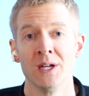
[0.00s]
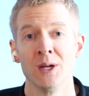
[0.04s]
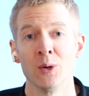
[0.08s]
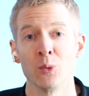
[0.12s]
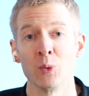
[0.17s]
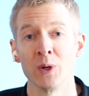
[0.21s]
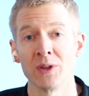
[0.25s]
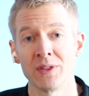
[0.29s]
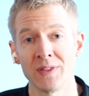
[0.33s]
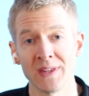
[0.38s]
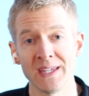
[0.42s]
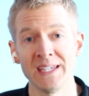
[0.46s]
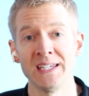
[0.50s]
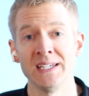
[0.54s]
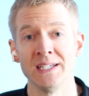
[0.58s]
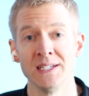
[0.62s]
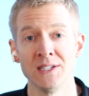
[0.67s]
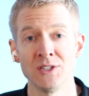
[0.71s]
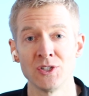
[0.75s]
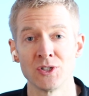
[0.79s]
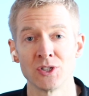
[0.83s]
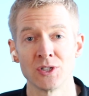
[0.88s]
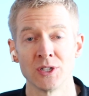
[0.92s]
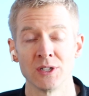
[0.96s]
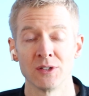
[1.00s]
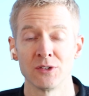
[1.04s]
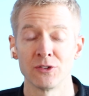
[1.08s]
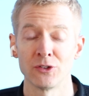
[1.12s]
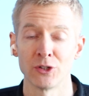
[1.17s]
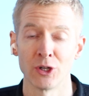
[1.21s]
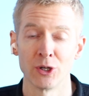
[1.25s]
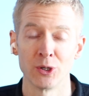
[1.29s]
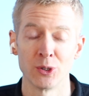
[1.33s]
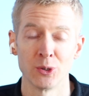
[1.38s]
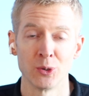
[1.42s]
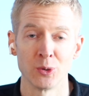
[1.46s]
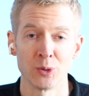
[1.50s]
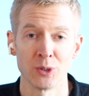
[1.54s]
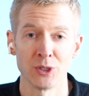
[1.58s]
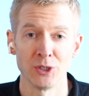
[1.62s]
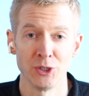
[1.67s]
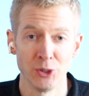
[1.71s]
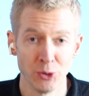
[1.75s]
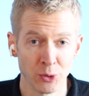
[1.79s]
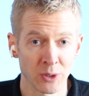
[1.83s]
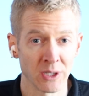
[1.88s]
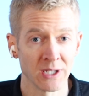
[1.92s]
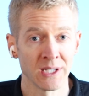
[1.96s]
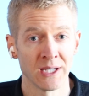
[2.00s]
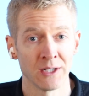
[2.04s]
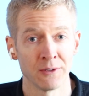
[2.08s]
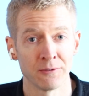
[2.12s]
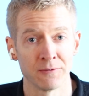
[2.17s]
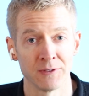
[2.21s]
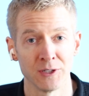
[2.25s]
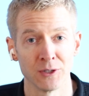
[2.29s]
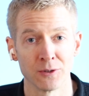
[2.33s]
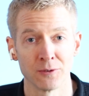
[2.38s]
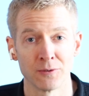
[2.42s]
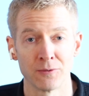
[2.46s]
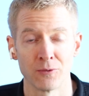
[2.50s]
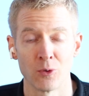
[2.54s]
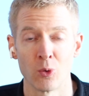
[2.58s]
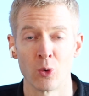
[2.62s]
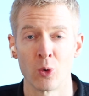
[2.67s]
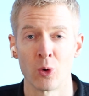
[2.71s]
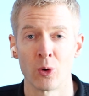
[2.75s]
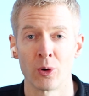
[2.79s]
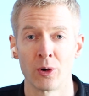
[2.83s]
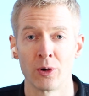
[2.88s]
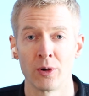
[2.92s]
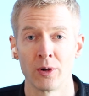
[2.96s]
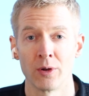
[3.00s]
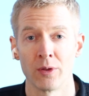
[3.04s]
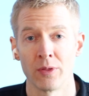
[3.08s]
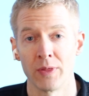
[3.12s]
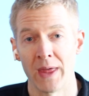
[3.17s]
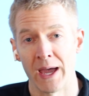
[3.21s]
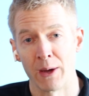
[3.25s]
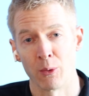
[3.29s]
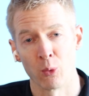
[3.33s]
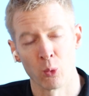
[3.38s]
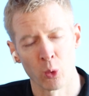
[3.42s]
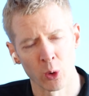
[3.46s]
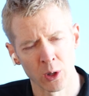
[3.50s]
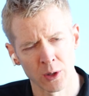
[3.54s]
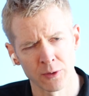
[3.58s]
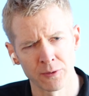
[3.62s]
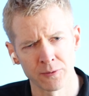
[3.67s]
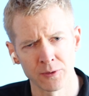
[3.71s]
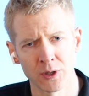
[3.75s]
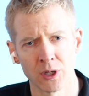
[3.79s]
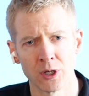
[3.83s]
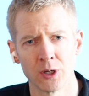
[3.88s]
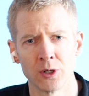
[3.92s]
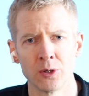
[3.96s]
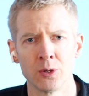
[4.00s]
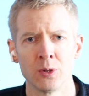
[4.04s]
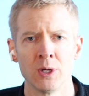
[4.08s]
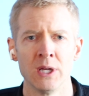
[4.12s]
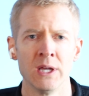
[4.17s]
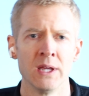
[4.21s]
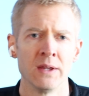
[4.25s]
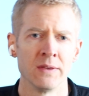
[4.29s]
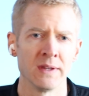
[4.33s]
with each so you can get a feel for that workflow,